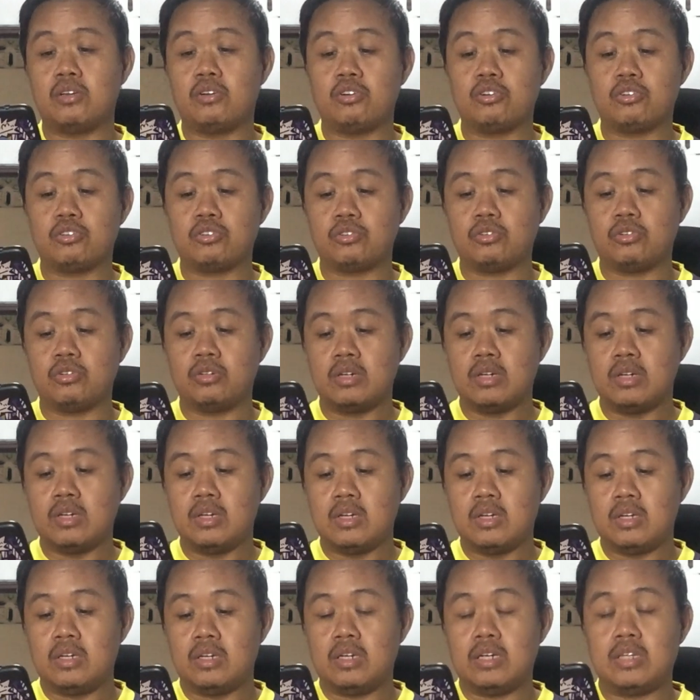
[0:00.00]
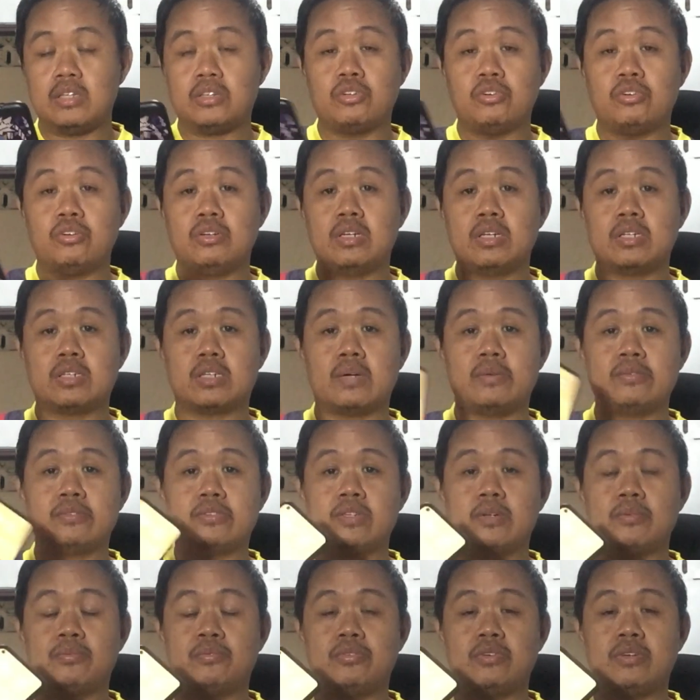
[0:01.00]
And also it only
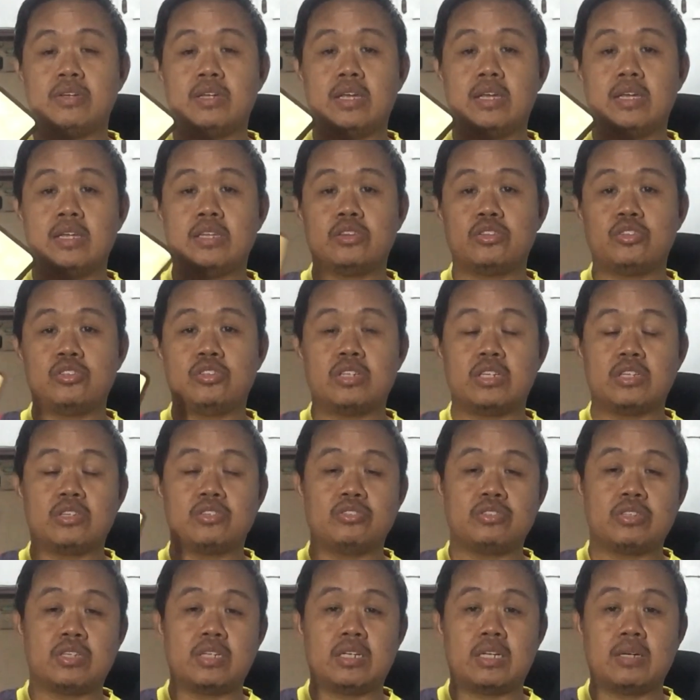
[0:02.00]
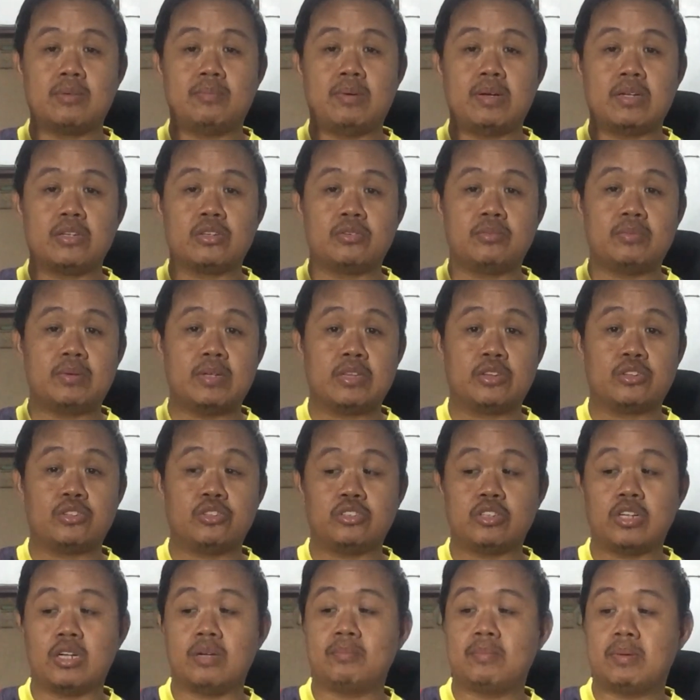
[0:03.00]
comes up with a 32 GB of
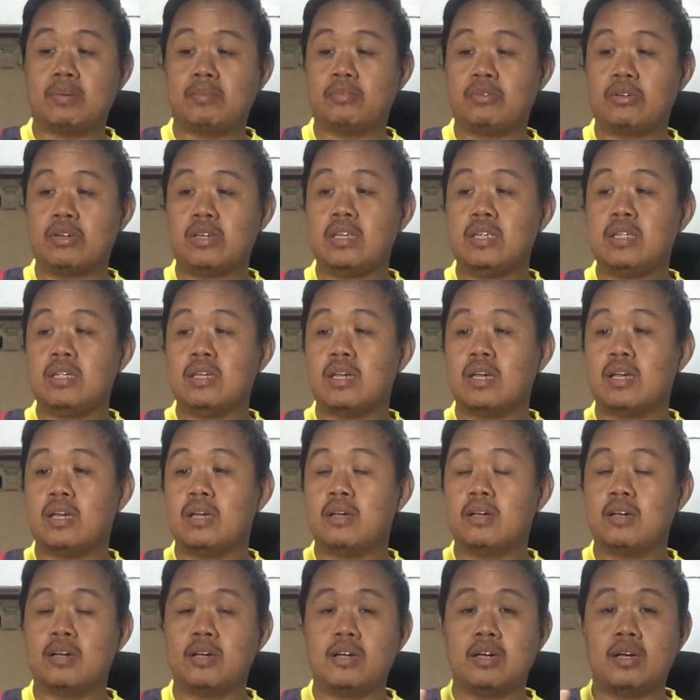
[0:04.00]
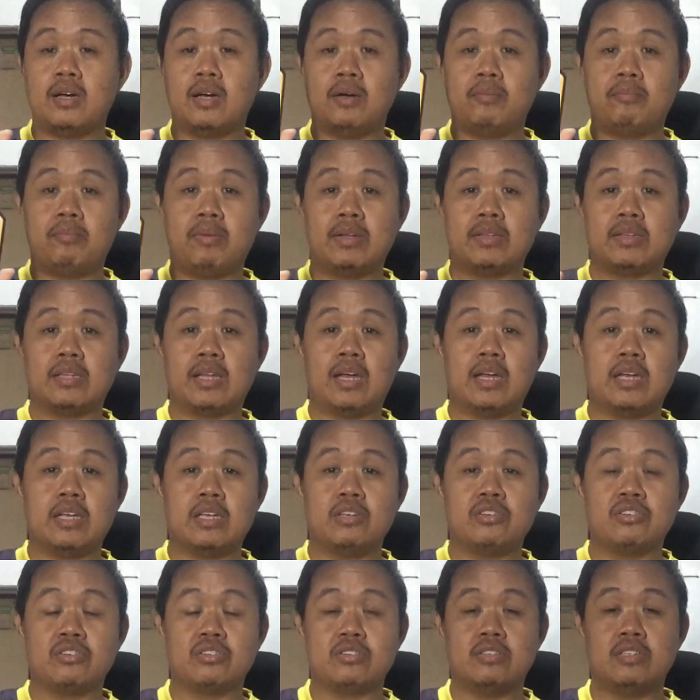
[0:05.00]
internal memory. But I
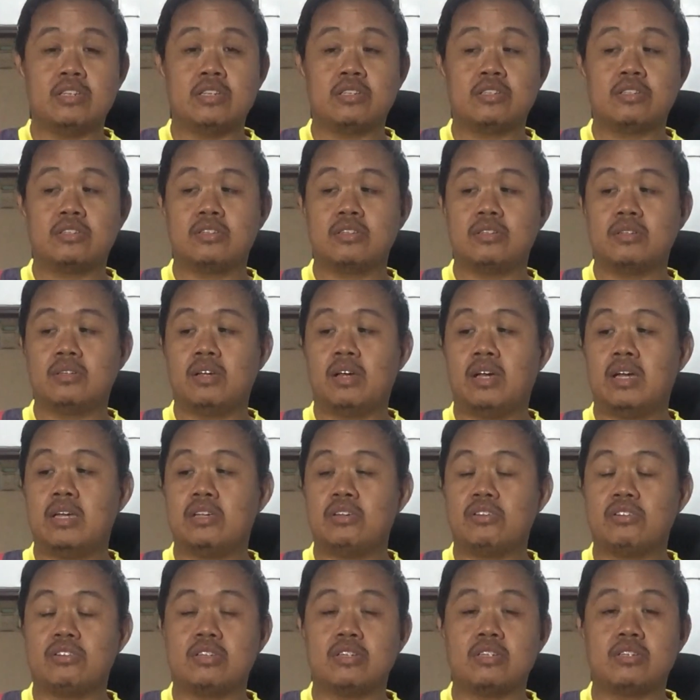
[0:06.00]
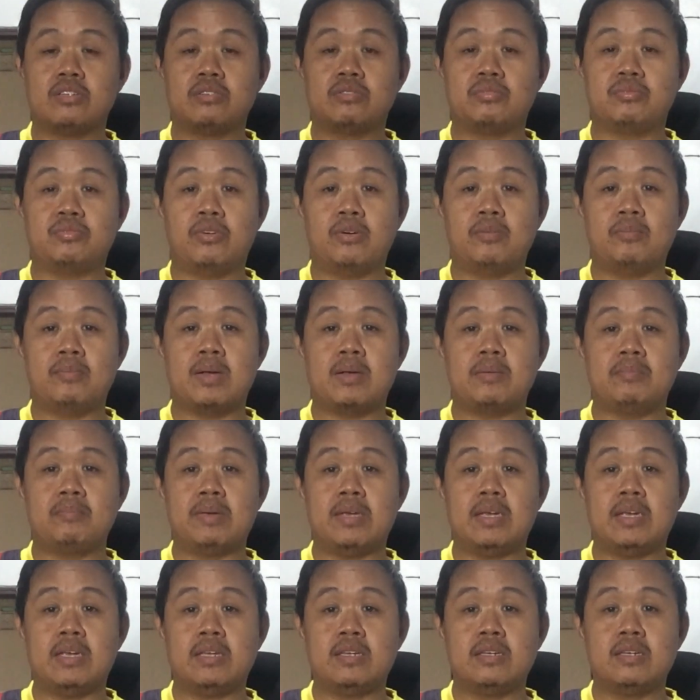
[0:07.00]
use this for my
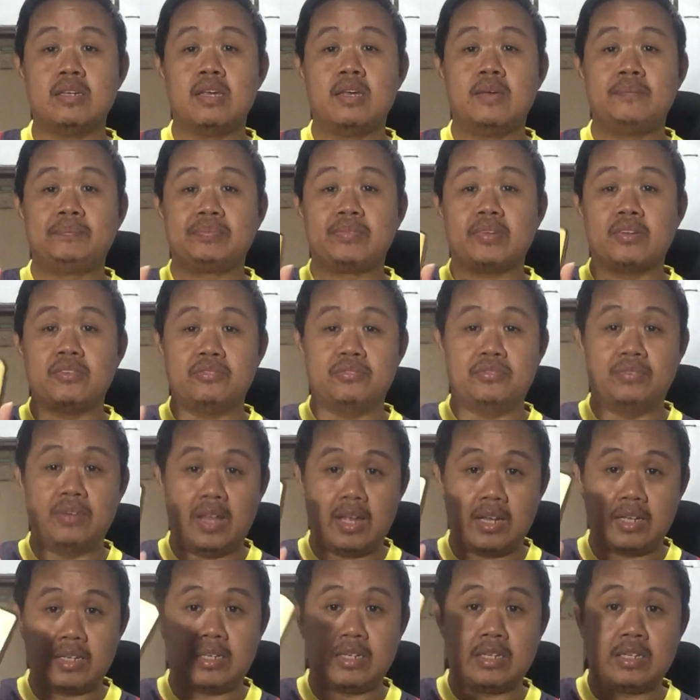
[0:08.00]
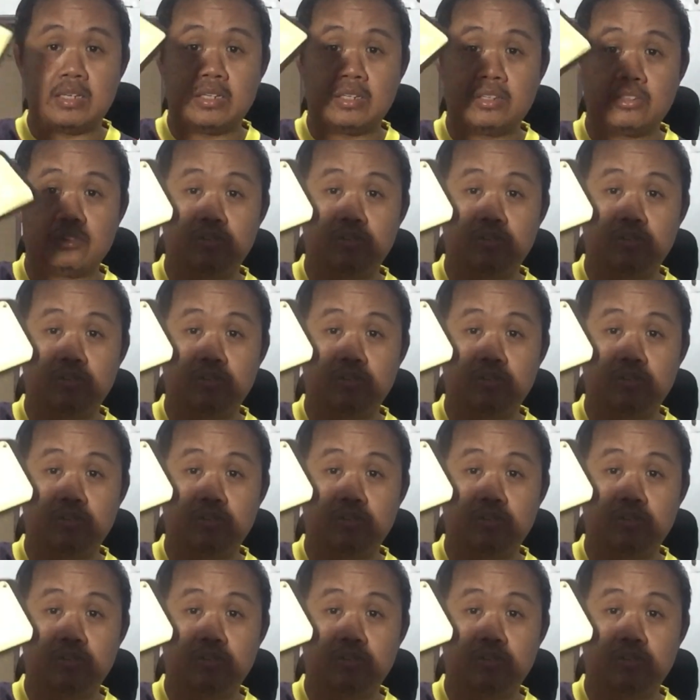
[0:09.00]
main vlogging.